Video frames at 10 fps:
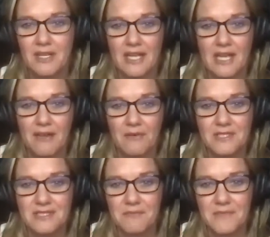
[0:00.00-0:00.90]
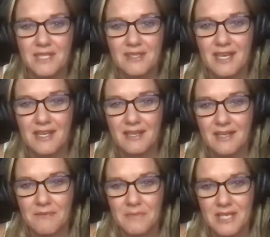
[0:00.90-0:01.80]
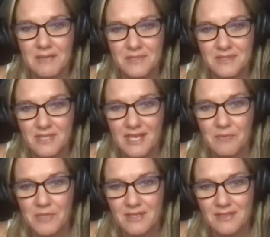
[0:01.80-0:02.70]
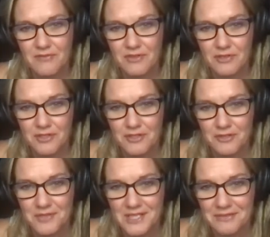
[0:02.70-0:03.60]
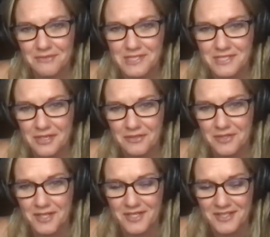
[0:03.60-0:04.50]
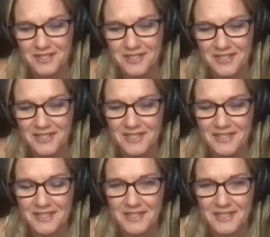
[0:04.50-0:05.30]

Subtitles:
how would something not be able to happen in the future when it was so good. I